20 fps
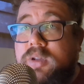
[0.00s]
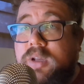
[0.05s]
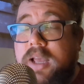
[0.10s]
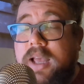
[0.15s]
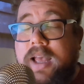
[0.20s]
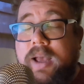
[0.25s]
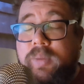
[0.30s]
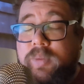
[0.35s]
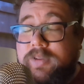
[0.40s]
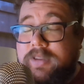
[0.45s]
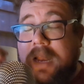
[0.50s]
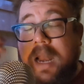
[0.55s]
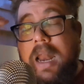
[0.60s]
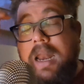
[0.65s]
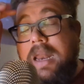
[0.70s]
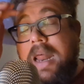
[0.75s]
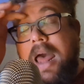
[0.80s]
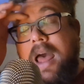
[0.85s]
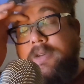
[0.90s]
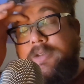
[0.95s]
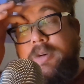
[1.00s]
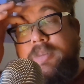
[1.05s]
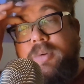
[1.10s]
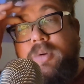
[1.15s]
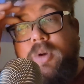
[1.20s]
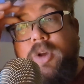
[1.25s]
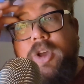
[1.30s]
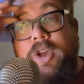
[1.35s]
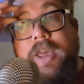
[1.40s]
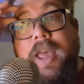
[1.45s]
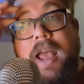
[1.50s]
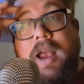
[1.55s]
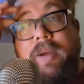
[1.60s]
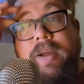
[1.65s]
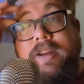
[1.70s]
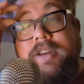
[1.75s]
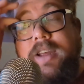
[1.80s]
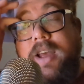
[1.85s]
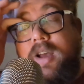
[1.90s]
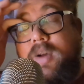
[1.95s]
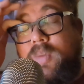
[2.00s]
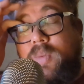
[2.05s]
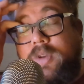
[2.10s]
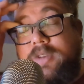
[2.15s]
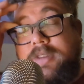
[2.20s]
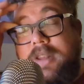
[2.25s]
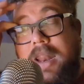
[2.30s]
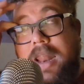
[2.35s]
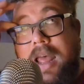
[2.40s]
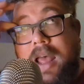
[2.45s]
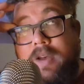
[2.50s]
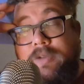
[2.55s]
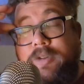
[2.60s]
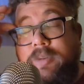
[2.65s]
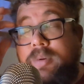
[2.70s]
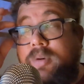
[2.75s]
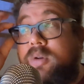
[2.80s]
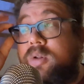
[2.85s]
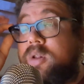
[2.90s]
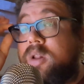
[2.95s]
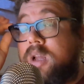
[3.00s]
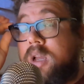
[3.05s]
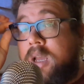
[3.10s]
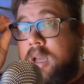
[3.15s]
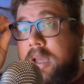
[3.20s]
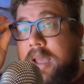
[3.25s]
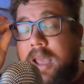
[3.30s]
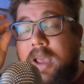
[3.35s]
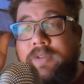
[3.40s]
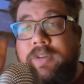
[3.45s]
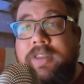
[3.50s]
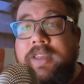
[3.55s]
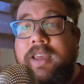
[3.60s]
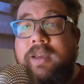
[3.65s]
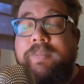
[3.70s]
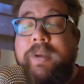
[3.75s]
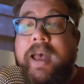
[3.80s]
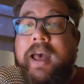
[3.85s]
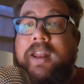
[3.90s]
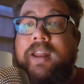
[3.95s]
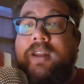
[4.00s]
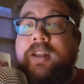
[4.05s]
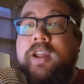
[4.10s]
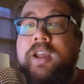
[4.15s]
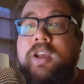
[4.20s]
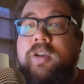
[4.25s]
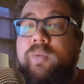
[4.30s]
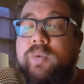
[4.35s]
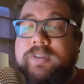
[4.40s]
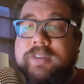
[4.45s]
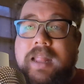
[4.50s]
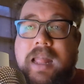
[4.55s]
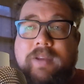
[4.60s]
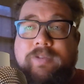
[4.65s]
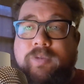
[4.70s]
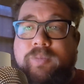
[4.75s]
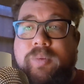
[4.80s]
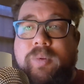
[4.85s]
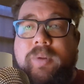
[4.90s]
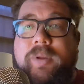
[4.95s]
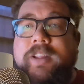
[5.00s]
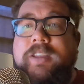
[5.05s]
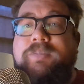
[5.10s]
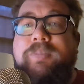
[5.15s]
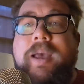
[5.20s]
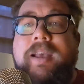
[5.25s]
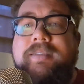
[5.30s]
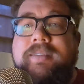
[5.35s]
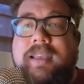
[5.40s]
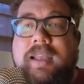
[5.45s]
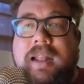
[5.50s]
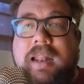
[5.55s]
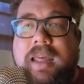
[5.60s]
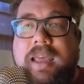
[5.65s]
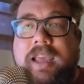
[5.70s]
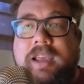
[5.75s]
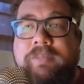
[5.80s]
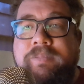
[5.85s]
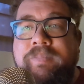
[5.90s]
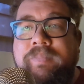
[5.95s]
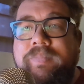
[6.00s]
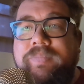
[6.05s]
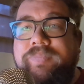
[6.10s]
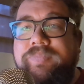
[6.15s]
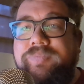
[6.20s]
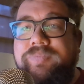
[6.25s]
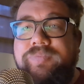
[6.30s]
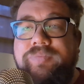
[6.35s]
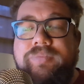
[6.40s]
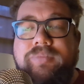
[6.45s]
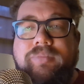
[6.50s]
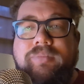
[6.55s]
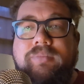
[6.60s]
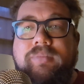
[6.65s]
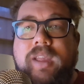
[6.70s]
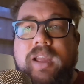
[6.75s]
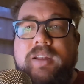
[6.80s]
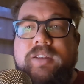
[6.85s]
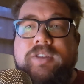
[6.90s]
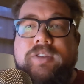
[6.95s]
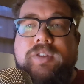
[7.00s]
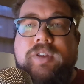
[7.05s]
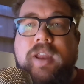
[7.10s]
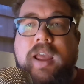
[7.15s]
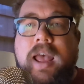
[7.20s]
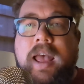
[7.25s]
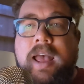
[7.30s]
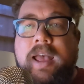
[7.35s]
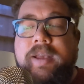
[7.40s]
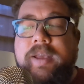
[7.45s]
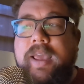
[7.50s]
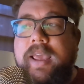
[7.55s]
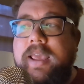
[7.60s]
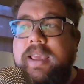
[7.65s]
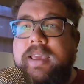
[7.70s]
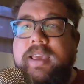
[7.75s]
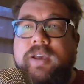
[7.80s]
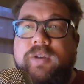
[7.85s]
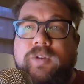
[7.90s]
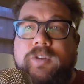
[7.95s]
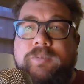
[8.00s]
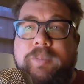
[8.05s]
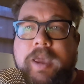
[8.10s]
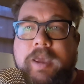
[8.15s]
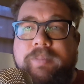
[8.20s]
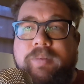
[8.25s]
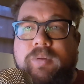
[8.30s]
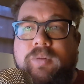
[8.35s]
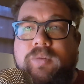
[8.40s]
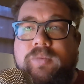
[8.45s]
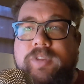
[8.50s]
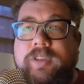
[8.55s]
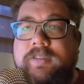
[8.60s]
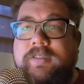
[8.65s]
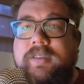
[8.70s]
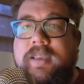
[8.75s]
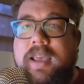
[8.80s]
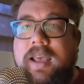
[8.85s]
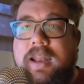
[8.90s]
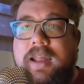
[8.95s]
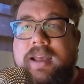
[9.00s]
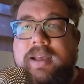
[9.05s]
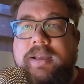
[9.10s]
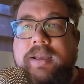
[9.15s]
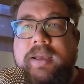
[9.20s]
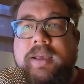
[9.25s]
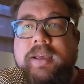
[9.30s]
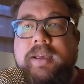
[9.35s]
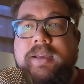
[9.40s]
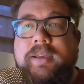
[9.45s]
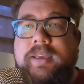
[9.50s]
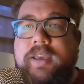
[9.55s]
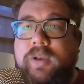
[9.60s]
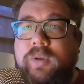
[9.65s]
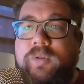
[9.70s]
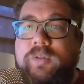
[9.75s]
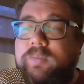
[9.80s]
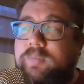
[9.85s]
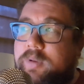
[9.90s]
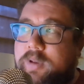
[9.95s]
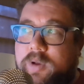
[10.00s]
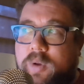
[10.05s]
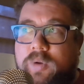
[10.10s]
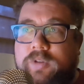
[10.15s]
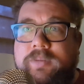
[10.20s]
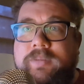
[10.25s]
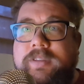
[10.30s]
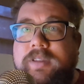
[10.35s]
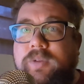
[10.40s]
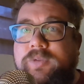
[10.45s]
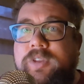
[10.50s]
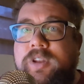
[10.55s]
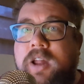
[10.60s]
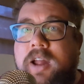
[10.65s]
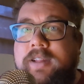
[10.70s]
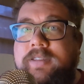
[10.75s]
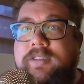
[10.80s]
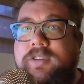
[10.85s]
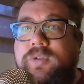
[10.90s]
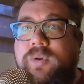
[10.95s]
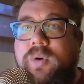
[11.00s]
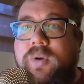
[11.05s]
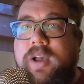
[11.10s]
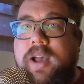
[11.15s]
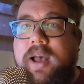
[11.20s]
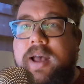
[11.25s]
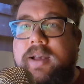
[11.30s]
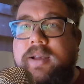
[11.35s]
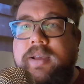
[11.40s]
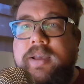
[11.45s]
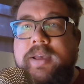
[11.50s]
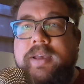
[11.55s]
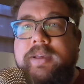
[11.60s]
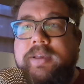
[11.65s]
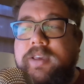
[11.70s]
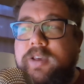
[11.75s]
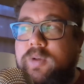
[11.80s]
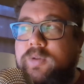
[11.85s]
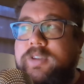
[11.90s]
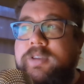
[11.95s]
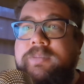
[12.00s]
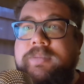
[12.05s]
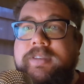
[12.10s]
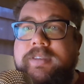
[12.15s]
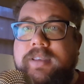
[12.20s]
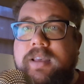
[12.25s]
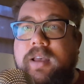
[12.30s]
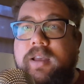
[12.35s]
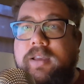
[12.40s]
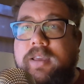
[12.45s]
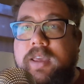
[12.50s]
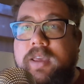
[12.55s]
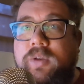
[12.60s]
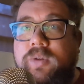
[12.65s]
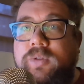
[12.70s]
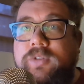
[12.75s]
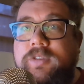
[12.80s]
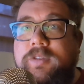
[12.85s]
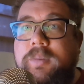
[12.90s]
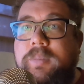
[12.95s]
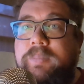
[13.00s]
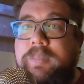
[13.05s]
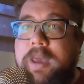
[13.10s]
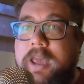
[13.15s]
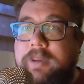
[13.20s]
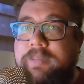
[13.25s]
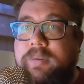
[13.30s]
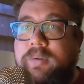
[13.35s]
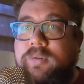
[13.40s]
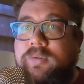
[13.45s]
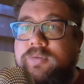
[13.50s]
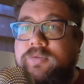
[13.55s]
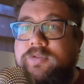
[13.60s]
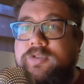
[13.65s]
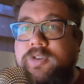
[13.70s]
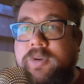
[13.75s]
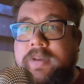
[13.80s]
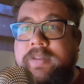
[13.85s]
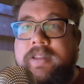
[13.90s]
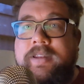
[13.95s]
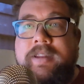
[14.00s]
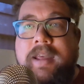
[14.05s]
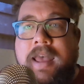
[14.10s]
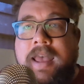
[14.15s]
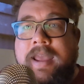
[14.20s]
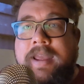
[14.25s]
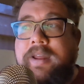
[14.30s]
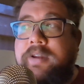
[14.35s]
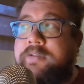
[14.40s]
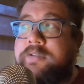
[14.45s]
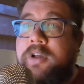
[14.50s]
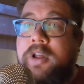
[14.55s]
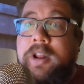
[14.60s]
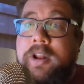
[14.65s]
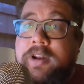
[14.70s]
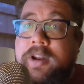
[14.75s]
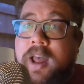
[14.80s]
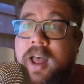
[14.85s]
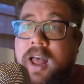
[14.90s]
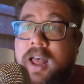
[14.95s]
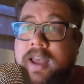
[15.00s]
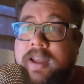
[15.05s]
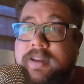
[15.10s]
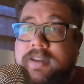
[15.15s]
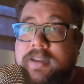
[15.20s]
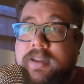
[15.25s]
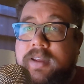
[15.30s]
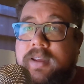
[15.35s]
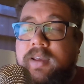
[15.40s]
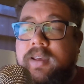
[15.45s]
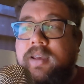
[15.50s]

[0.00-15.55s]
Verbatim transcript: Uh, it was laughable. Her character was laughable. Everything about it was laughable. It's basically uh, he kills people. This killer kills calls himself the Night Stalker. Kills himself kills people during the day, not at night.